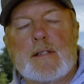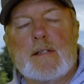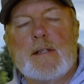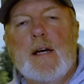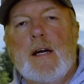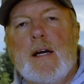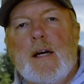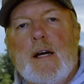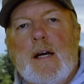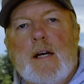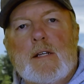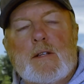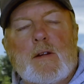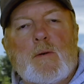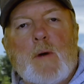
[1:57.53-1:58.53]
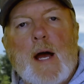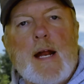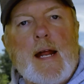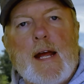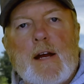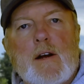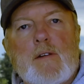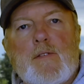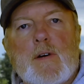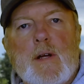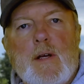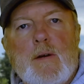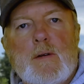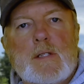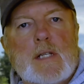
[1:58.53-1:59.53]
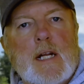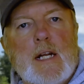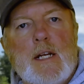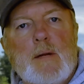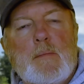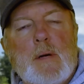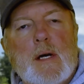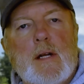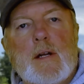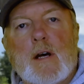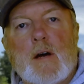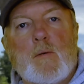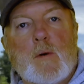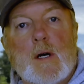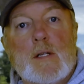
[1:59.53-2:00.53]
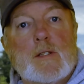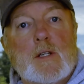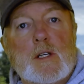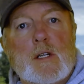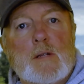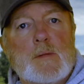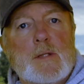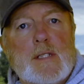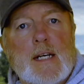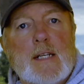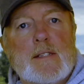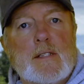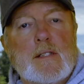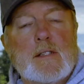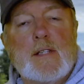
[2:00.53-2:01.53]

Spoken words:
And so the right anchor for you is going to depend on what circumstances